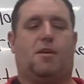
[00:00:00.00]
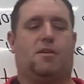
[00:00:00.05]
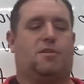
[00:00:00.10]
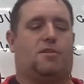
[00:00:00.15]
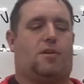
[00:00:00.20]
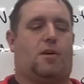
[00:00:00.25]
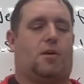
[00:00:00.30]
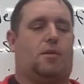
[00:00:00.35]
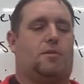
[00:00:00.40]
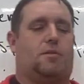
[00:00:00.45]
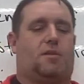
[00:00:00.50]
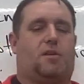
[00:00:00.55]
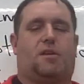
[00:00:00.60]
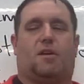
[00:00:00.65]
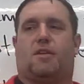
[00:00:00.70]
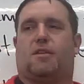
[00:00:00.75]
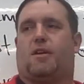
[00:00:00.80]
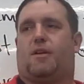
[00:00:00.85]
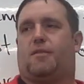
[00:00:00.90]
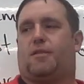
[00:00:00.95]
So, you
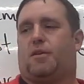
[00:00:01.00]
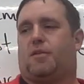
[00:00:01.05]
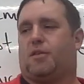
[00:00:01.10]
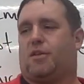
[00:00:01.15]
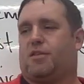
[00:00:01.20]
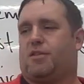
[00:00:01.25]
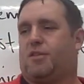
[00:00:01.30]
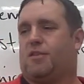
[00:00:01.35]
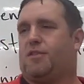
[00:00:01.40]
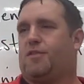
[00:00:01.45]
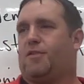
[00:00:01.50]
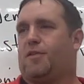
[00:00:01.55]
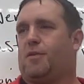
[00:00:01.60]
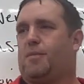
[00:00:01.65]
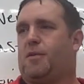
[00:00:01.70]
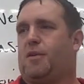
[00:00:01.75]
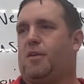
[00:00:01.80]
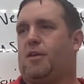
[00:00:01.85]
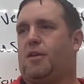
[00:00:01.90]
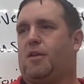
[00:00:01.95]
guys have any questions for
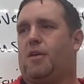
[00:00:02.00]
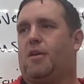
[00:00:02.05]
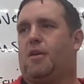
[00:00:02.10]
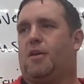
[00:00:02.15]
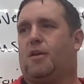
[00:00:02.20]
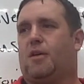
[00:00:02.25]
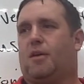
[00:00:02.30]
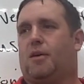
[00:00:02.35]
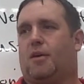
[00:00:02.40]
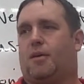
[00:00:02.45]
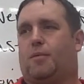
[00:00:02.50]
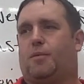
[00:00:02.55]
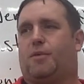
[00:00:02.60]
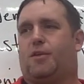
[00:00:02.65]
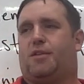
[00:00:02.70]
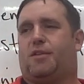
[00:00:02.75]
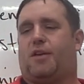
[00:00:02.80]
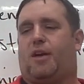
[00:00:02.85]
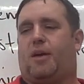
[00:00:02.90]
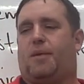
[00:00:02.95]
me?
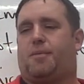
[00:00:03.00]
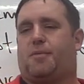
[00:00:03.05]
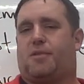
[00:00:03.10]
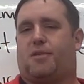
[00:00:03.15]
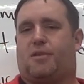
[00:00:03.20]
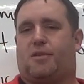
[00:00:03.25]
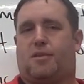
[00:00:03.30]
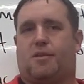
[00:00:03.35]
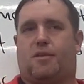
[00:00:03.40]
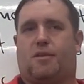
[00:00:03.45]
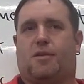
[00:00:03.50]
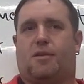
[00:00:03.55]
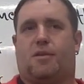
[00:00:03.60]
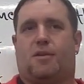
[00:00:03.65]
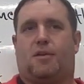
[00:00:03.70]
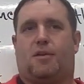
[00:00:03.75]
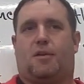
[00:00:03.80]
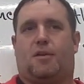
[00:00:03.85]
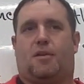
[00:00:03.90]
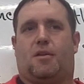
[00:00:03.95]
Wood types?
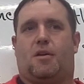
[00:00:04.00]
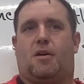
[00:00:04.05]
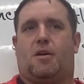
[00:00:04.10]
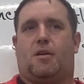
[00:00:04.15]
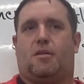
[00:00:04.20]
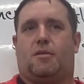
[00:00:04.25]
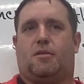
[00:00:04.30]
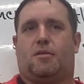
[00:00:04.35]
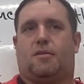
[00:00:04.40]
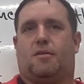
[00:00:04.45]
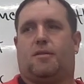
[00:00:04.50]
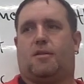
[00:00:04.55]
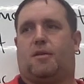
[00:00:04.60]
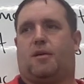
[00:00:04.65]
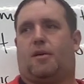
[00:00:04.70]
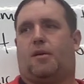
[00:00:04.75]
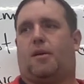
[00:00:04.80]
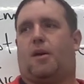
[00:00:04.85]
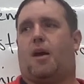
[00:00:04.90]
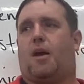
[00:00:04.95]
No?
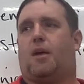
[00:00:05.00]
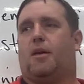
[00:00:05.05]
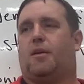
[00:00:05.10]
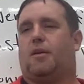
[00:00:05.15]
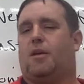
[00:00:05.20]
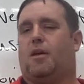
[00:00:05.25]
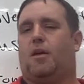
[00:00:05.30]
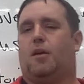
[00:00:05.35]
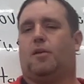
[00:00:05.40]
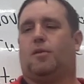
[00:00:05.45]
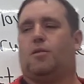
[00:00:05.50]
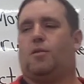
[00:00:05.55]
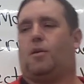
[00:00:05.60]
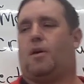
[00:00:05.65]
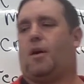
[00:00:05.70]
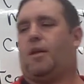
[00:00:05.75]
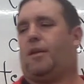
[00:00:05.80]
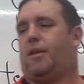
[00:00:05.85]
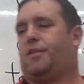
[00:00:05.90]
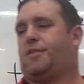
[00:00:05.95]
All right, cool.
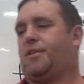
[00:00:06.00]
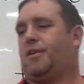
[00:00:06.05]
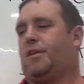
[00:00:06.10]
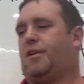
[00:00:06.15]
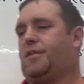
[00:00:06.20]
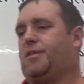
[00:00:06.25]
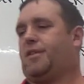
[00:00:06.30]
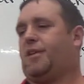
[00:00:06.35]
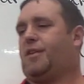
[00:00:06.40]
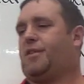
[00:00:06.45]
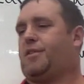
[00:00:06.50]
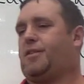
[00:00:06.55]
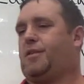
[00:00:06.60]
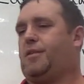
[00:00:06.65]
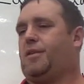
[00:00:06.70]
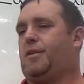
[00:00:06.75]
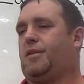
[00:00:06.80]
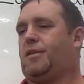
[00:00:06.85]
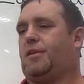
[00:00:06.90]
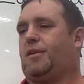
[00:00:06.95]
I'll let you guys get
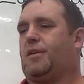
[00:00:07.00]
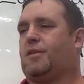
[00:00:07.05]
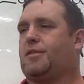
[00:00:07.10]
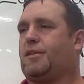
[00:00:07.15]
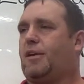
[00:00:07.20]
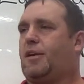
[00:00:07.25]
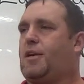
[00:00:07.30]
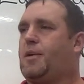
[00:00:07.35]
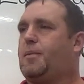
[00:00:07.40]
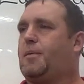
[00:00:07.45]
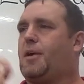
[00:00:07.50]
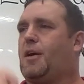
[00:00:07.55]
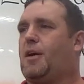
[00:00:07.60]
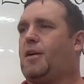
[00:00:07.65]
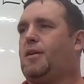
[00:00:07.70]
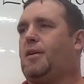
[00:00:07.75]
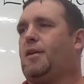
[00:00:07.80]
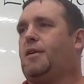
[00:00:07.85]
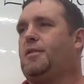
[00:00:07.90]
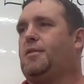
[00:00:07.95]
to it. You guys can keep
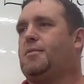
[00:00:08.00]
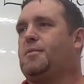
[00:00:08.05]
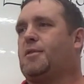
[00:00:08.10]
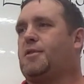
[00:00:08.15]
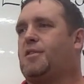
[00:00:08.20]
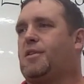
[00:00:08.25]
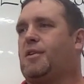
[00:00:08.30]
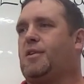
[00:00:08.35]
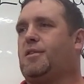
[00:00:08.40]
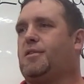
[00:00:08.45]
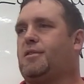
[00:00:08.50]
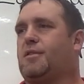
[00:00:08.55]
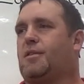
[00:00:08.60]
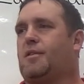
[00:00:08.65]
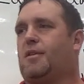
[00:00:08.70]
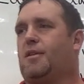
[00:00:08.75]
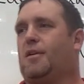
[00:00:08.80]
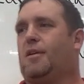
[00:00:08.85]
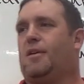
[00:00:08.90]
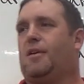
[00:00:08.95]
cutting on your machines.
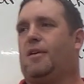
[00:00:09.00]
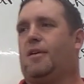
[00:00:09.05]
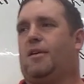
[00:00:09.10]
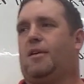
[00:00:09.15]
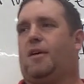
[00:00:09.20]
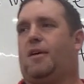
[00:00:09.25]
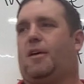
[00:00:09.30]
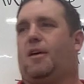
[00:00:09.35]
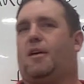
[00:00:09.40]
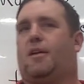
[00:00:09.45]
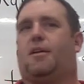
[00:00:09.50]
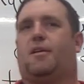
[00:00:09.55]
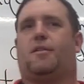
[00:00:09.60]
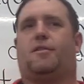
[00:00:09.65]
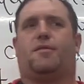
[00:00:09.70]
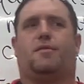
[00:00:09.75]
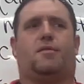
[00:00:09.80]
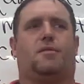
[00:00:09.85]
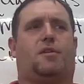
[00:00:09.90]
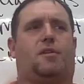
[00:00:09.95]
And if
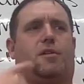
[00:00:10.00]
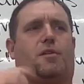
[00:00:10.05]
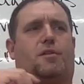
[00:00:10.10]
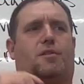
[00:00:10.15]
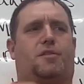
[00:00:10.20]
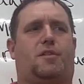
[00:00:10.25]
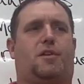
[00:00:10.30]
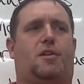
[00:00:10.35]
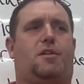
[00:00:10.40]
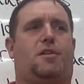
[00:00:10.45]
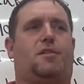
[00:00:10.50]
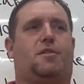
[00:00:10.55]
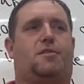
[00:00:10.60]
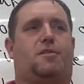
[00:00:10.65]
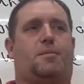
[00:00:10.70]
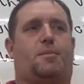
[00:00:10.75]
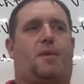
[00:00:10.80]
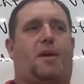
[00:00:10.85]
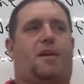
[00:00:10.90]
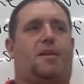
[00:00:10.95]
you girls need to do
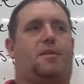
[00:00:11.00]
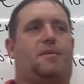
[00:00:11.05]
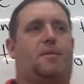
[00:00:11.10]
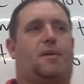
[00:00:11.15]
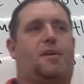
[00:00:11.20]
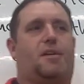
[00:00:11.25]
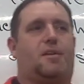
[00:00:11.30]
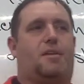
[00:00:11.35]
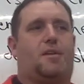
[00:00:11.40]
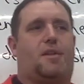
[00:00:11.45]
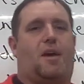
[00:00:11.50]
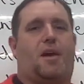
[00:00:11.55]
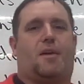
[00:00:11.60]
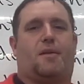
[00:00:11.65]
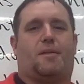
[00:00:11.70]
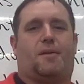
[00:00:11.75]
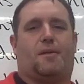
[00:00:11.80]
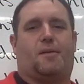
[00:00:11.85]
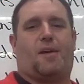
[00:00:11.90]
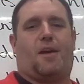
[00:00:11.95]
some painting, we can do that,
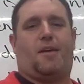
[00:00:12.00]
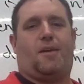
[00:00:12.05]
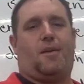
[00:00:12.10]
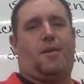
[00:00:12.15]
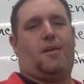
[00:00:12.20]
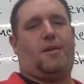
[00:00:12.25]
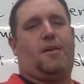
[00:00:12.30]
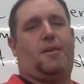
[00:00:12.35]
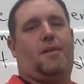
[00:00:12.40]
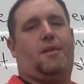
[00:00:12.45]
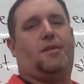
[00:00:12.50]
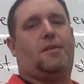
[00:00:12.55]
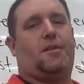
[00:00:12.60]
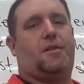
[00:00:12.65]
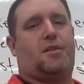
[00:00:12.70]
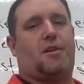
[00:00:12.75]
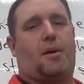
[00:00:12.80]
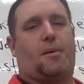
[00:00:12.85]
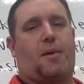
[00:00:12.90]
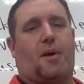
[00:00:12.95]
okay? Good
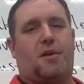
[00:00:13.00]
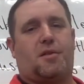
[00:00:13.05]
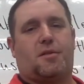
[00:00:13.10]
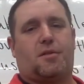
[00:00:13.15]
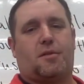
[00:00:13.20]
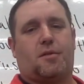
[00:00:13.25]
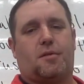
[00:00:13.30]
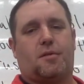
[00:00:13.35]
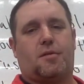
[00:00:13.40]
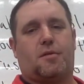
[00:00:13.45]
job, guys.